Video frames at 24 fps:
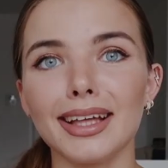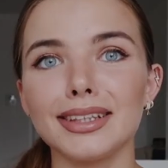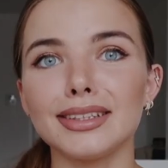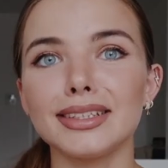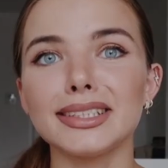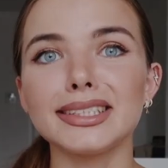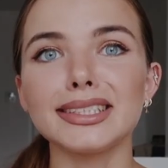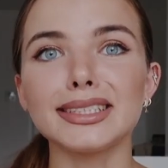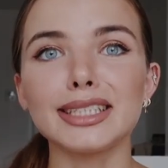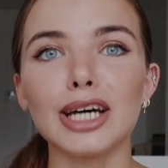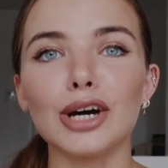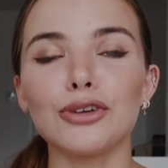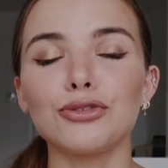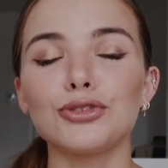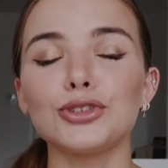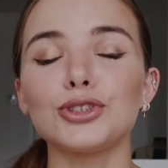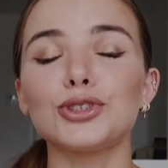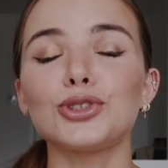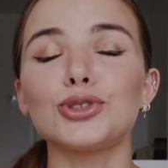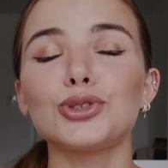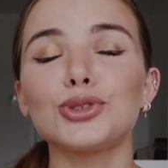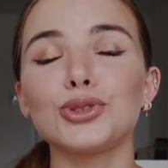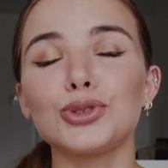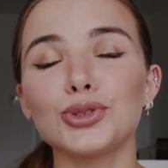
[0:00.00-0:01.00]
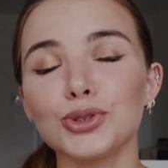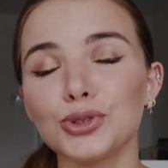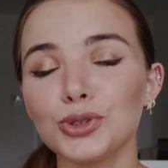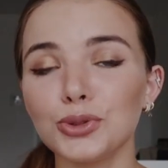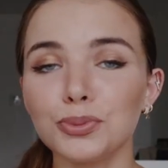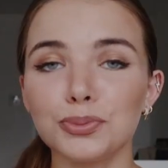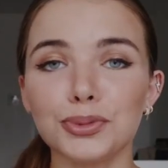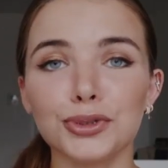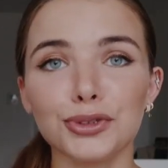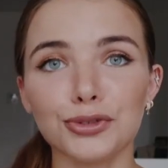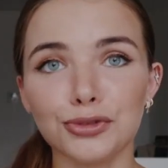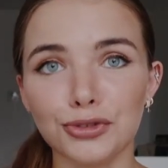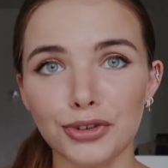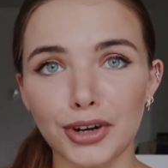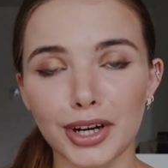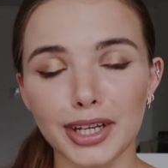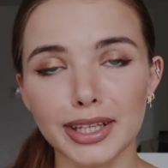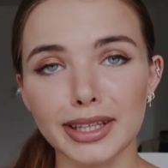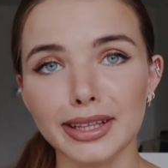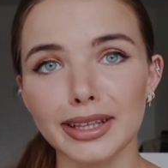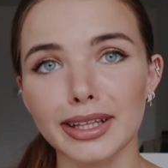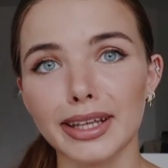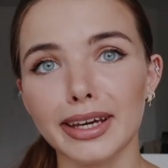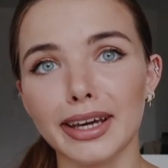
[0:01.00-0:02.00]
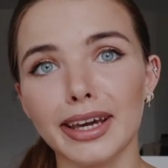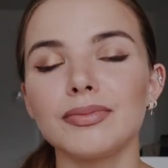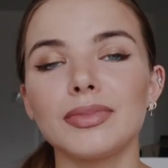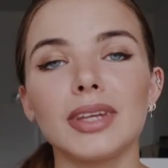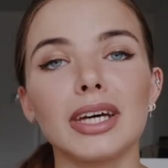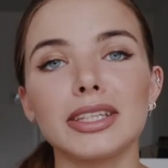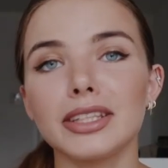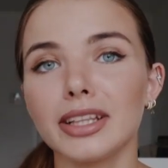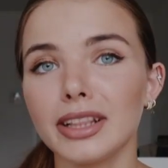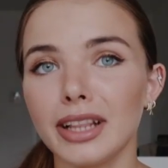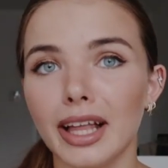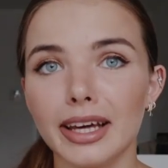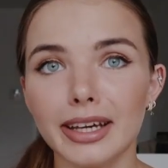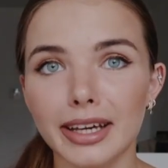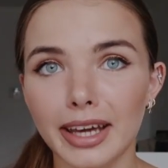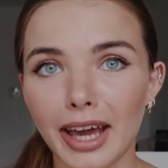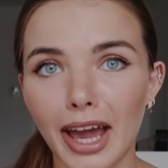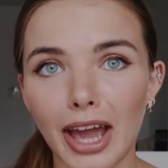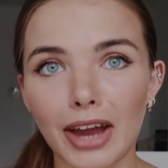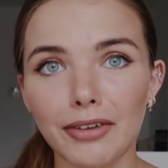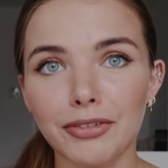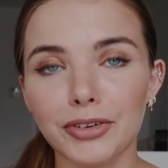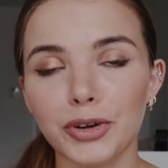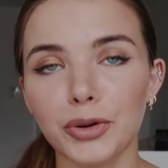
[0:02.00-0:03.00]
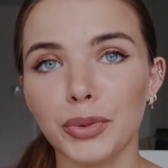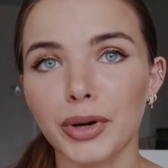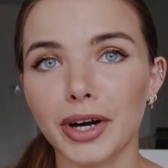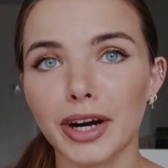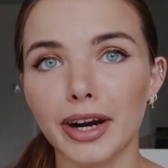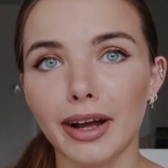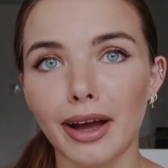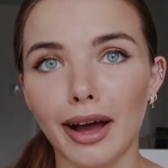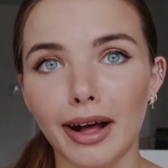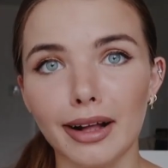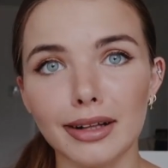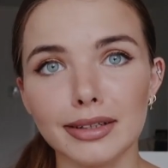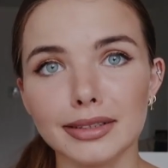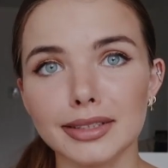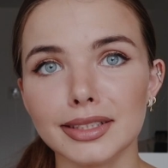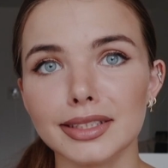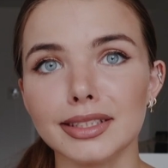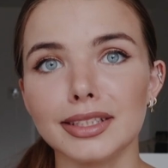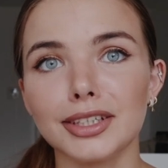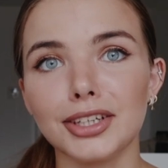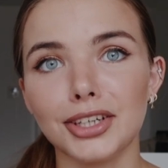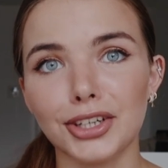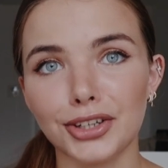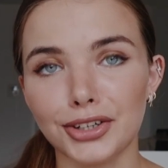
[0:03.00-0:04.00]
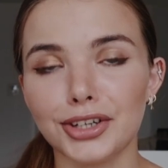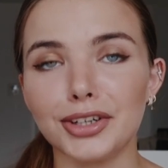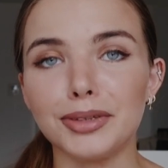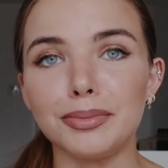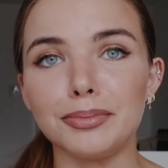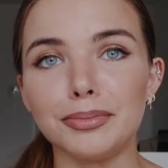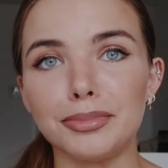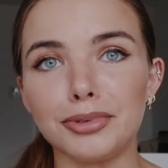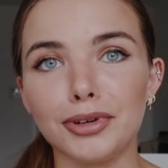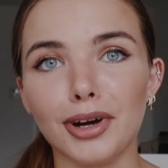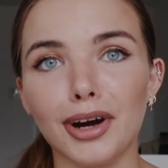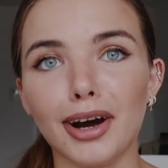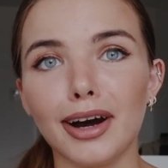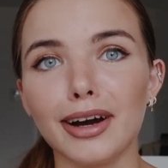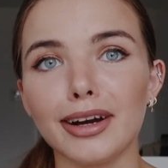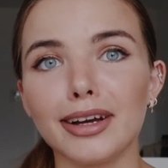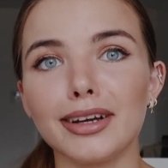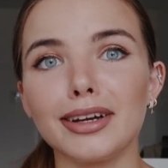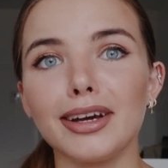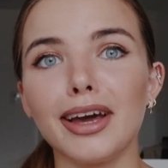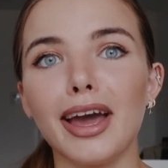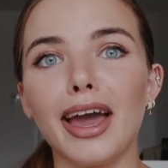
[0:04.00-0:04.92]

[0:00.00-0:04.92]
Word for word: And the stuff is super friendly, not like everywhere else here in Prague.